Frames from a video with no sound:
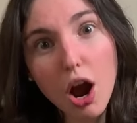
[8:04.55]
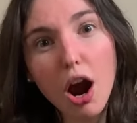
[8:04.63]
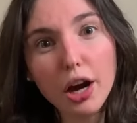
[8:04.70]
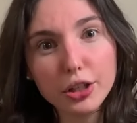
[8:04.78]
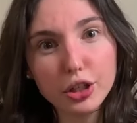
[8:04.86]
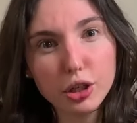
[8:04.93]

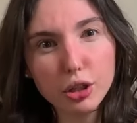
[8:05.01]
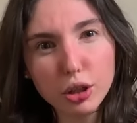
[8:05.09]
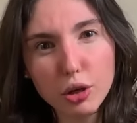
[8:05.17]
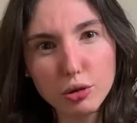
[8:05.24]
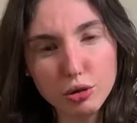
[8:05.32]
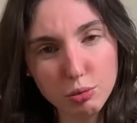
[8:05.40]
on your
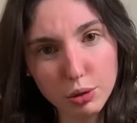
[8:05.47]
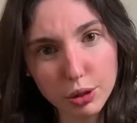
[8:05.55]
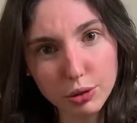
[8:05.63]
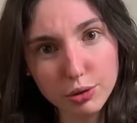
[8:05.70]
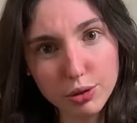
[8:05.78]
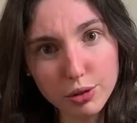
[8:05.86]
closed
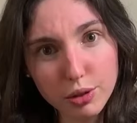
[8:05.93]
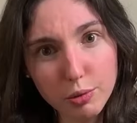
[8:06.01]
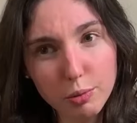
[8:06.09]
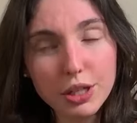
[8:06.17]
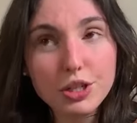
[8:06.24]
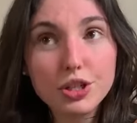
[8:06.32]
wounds,
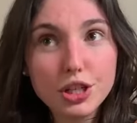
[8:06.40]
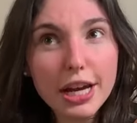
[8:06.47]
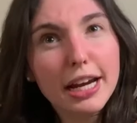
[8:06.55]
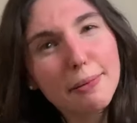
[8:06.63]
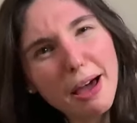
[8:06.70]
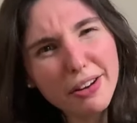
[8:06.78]
which
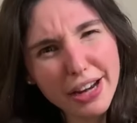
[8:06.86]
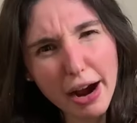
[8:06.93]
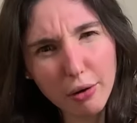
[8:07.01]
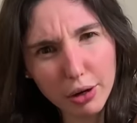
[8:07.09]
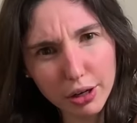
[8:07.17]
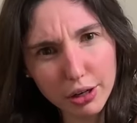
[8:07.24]
take about an
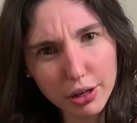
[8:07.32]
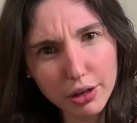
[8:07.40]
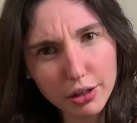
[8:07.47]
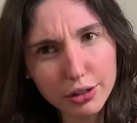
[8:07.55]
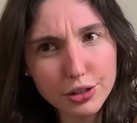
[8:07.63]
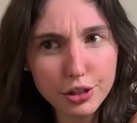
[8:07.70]
hour
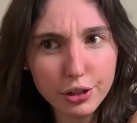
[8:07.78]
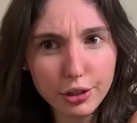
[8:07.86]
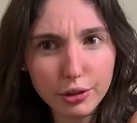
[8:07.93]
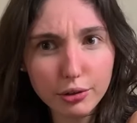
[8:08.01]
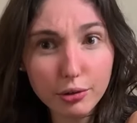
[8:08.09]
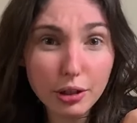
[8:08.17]
or
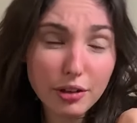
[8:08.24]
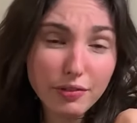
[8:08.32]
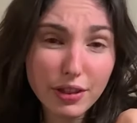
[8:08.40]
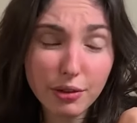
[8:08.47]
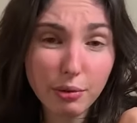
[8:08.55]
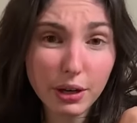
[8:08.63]
two or
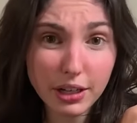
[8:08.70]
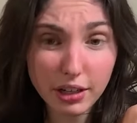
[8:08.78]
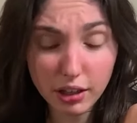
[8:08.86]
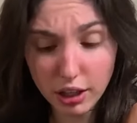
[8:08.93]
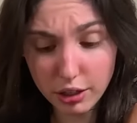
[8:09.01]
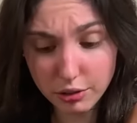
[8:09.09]
even 3 to
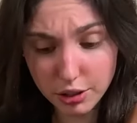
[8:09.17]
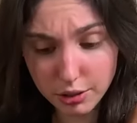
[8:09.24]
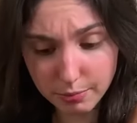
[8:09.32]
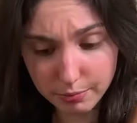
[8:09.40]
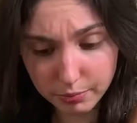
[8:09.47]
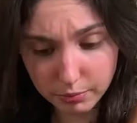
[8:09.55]
close.